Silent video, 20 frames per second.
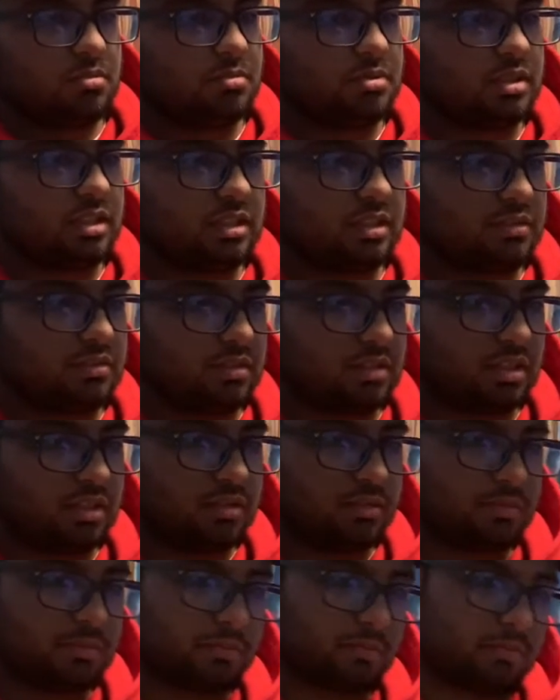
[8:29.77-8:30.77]
Then even then,
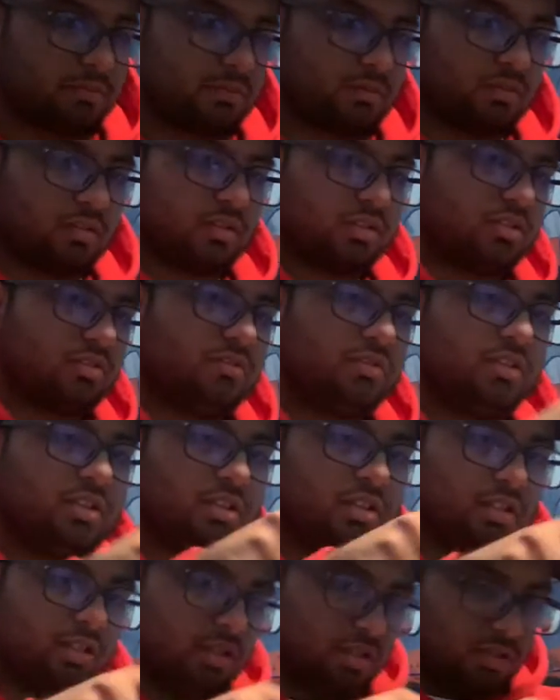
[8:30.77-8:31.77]
does it fit in
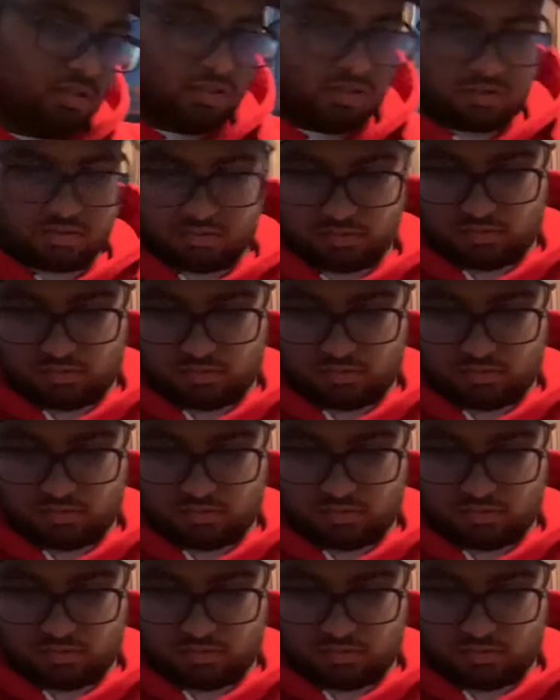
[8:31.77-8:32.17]
here?